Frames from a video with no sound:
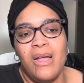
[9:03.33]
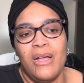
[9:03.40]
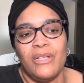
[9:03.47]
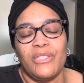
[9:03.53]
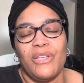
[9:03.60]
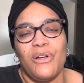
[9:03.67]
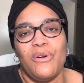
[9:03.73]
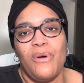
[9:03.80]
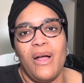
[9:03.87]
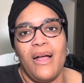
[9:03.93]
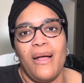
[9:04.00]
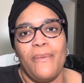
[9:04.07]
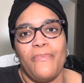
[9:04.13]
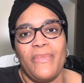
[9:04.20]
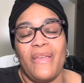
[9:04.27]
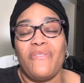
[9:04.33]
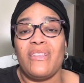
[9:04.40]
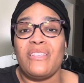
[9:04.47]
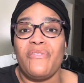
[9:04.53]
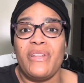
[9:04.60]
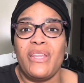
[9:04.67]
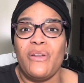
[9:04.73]
So if
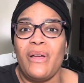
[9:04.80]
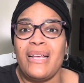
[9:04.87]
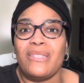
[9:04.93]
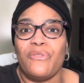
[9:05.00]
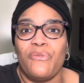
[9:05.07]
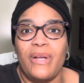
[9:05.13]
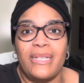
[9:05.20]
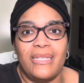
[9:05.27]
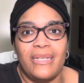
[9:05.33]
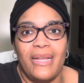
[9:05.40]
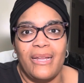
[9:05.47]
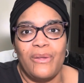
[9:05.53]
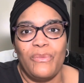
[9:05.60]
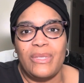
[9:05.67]
this video has resonated